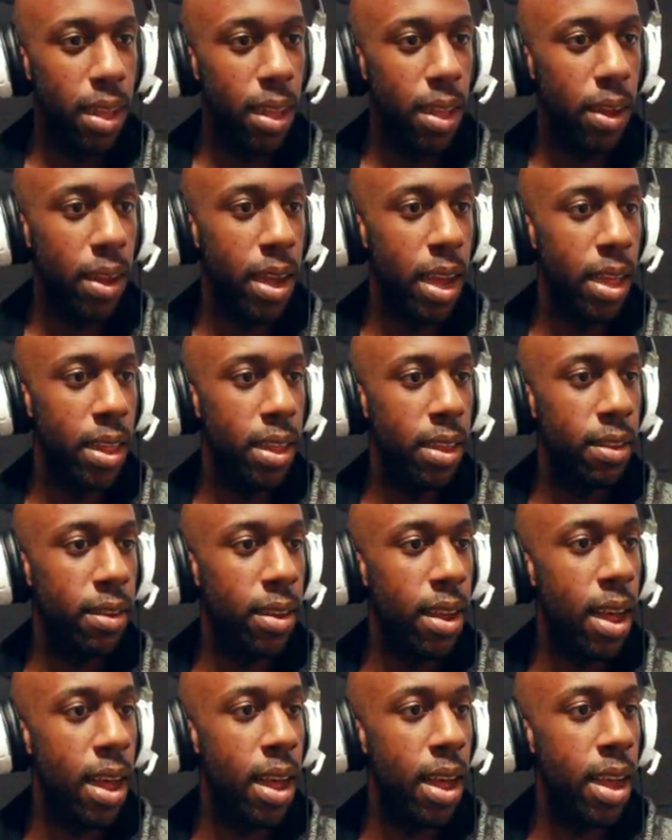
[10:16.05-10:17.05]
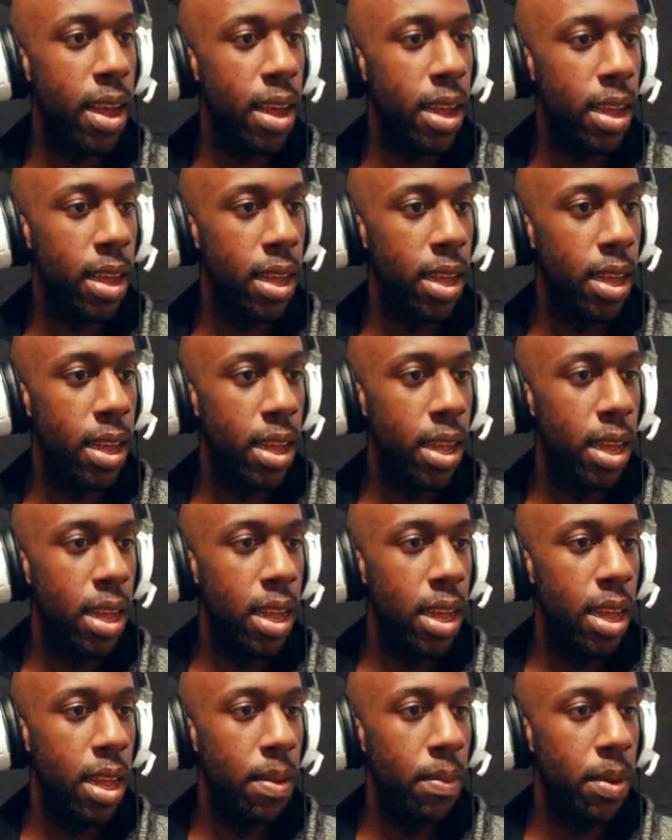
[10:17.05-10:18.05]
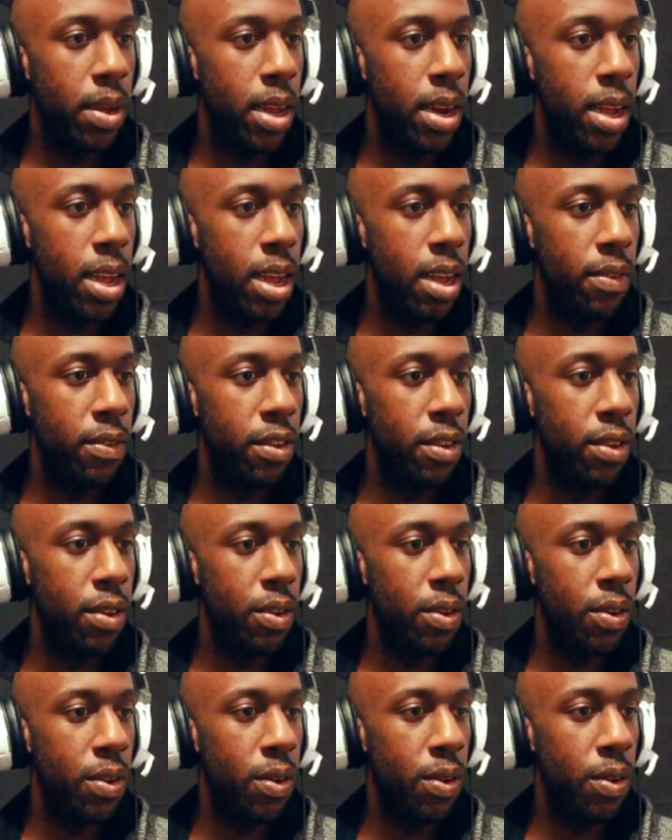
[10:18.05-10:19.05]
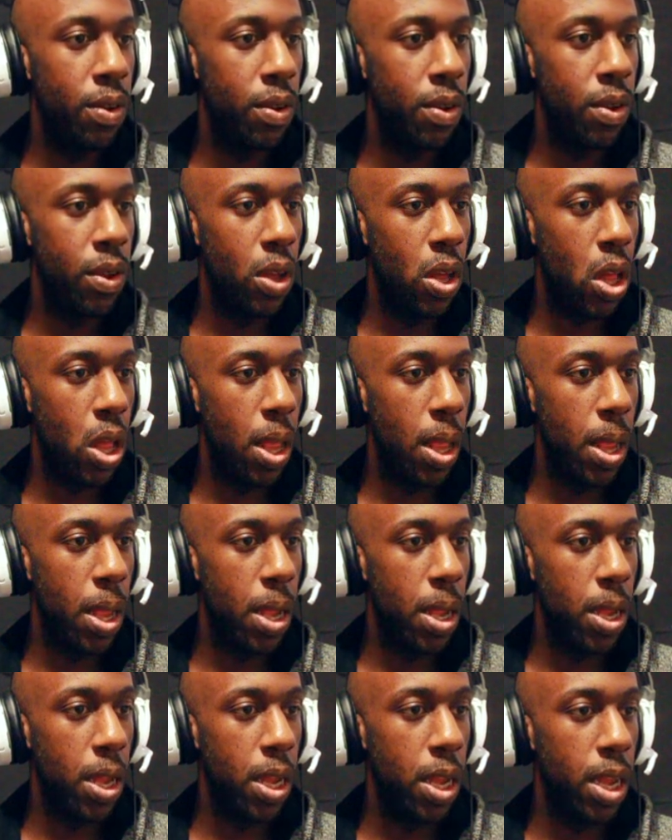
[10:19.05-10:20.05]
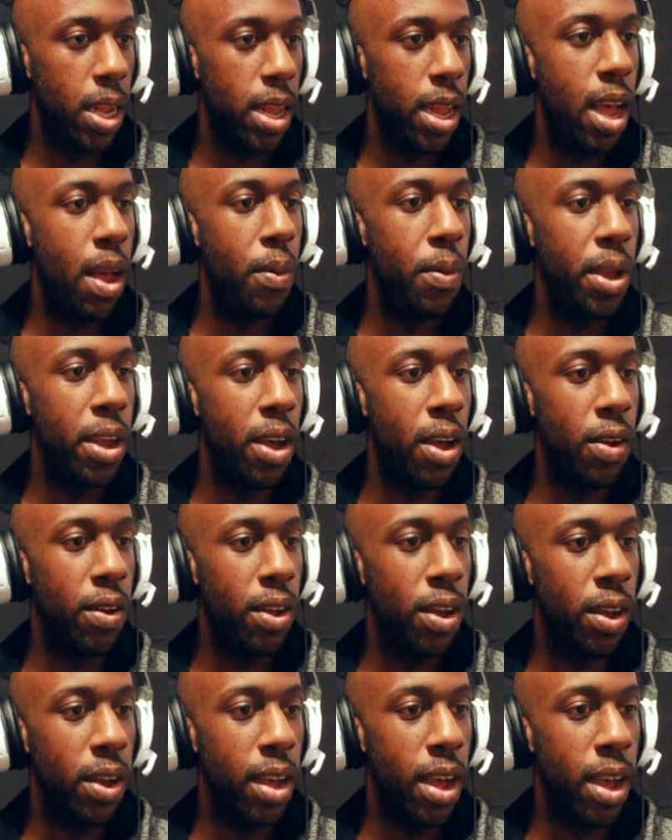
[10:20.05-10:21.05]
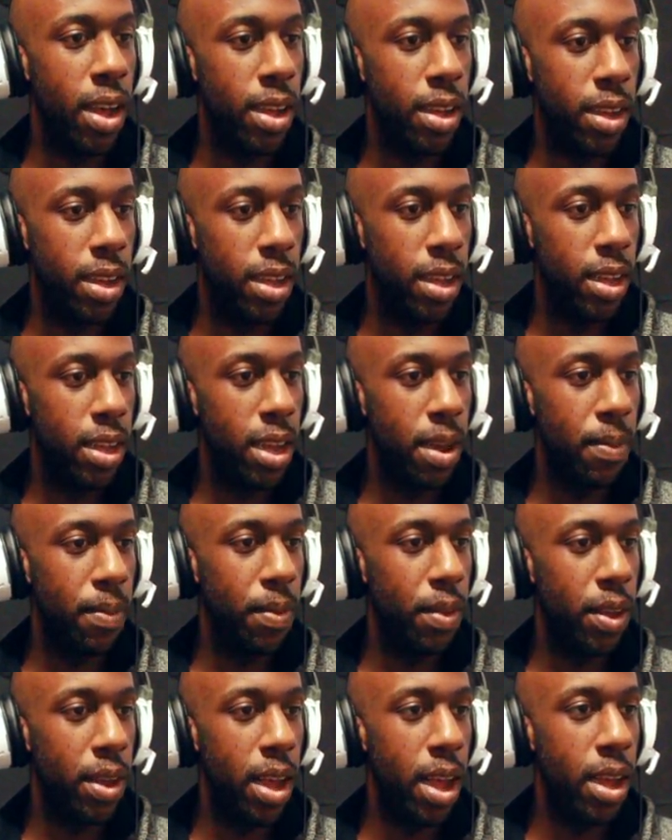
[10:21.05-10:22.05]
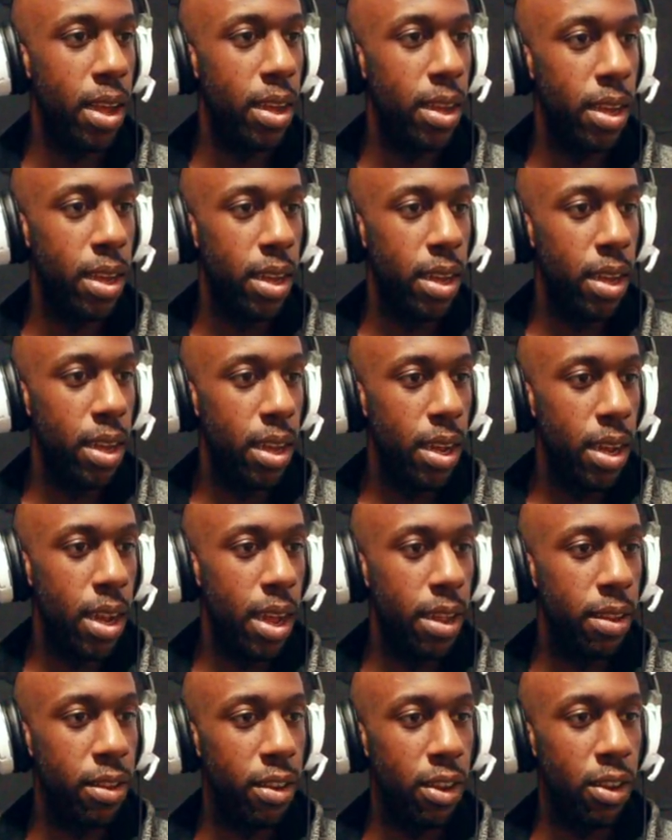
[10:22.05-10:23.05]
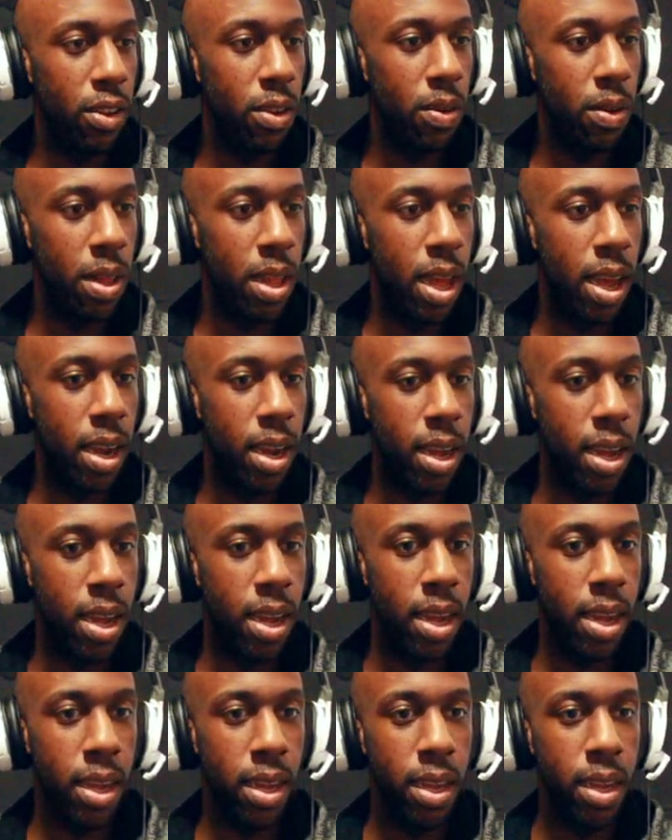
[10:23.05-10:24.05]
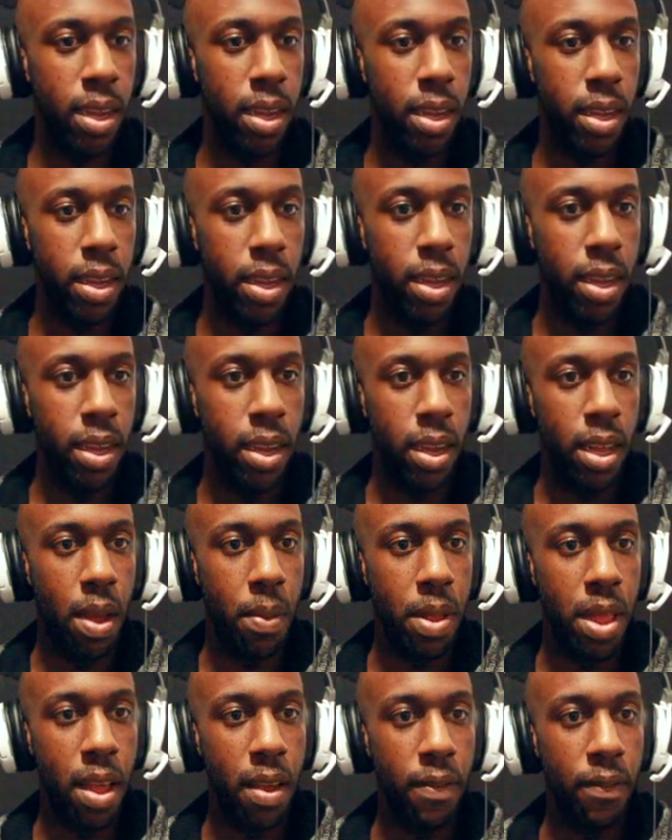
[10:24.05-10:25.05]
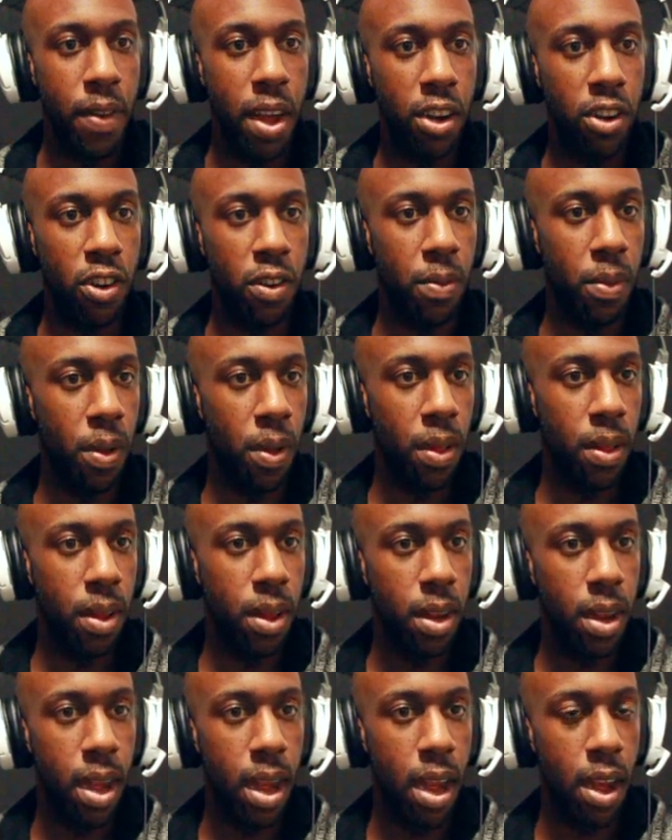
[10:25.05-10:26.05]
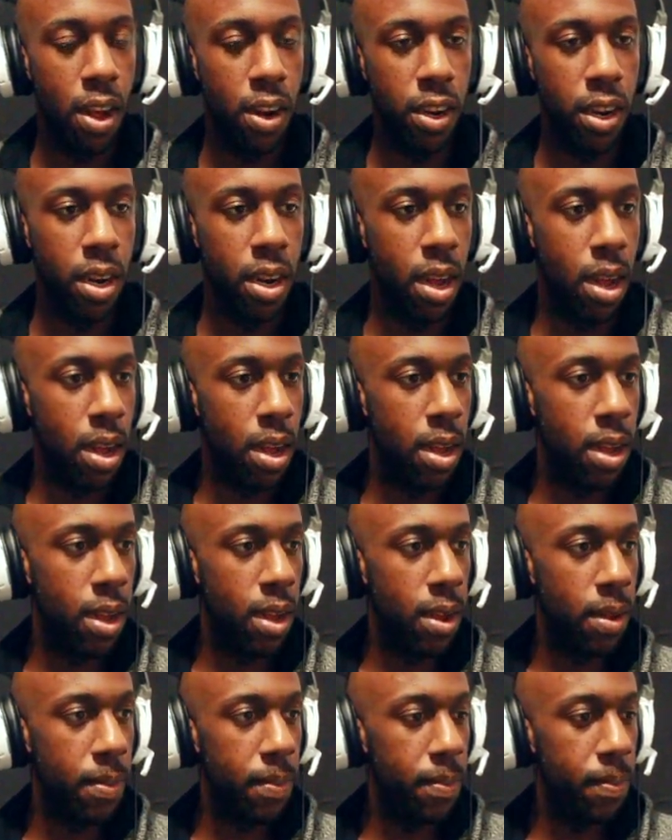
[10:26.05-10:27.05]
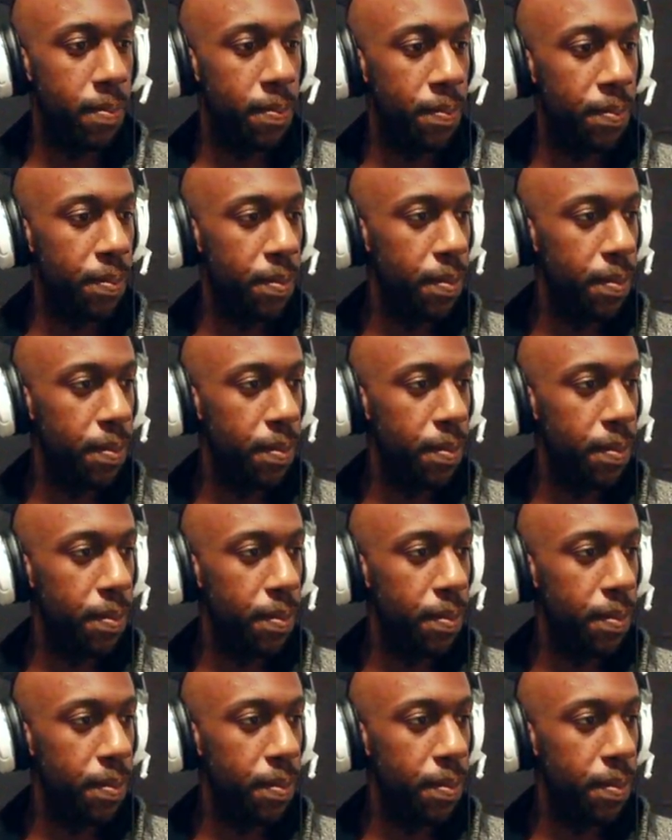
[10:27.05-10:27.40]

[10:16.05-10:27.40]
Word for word: Okay, this guy... I'm gonna have to... There we go. Okay. Yep, okay. That's how you do with that guy. I mean, that vegetable. that onion. Um...